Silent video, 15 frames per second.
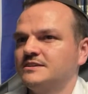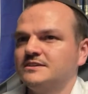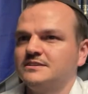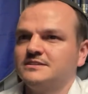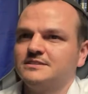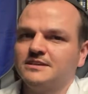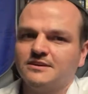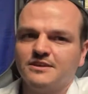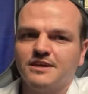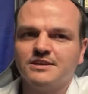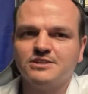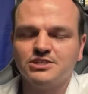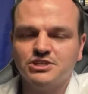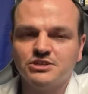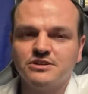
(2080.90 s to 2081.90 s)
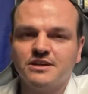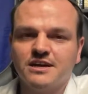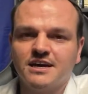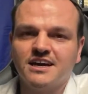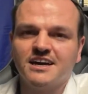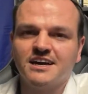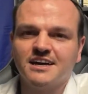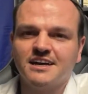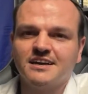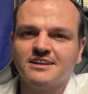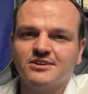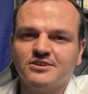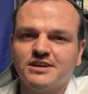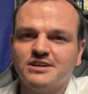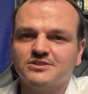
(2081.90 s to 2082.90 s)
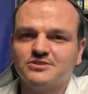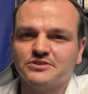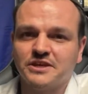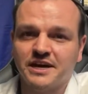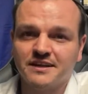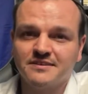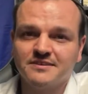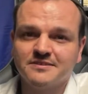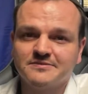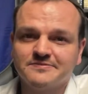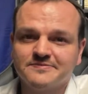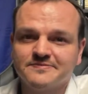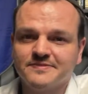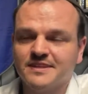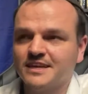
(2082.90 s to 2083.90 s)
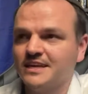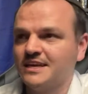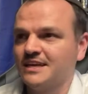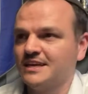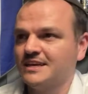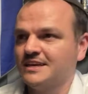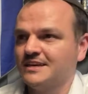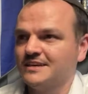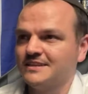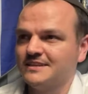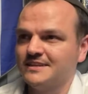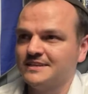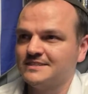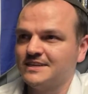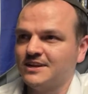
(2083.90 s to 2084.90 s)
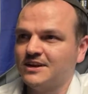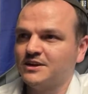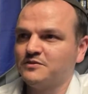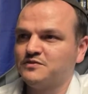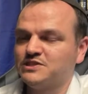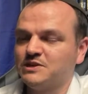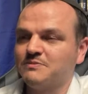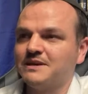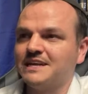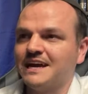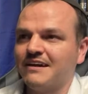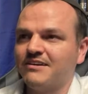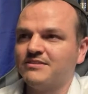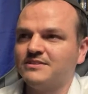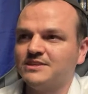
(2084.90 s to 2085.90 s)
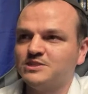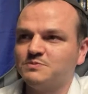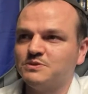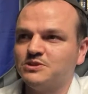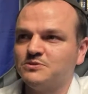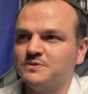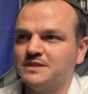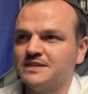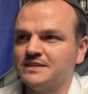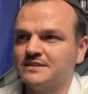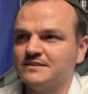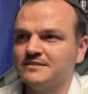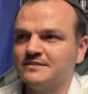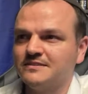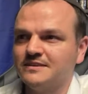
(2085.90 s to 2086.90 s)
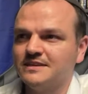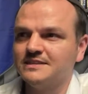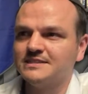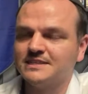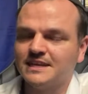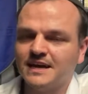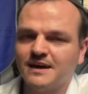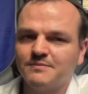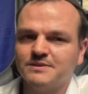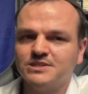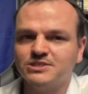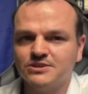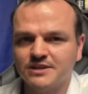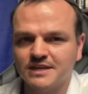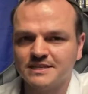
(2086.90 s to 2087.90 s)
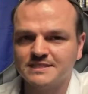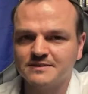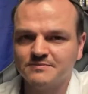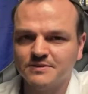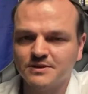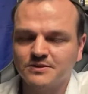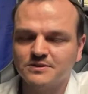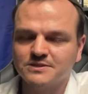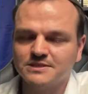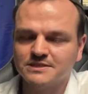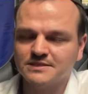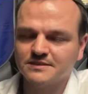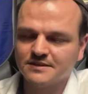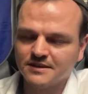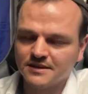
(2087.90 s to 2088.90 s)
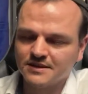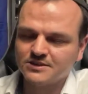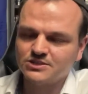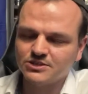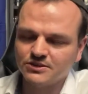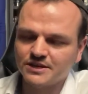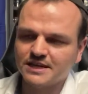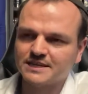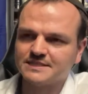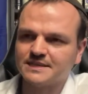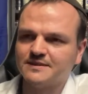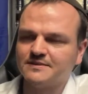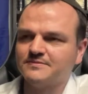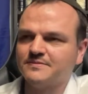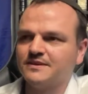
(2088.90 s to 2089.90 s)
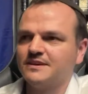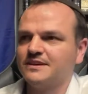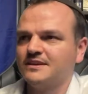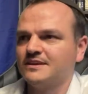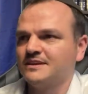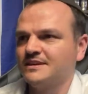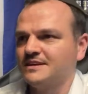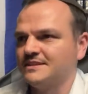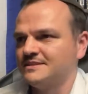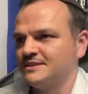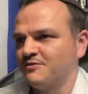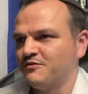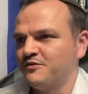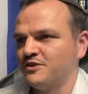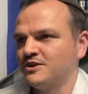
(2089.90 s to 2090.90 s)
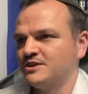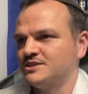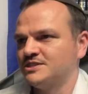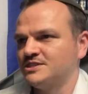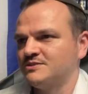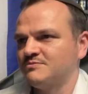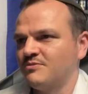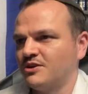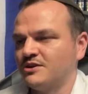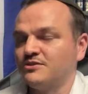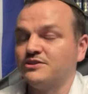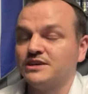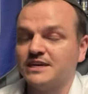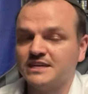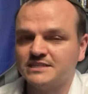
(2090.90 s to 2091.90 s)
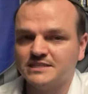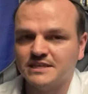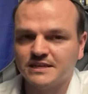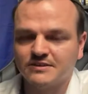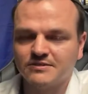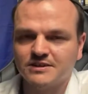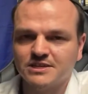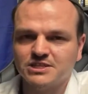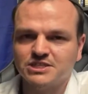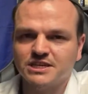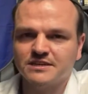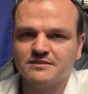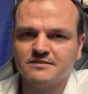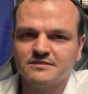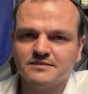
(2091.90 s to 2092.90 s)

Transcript: So then you should look into that. There's a lot of similarities between Islam and Judaism, because Judaism is the first monotheistic religion.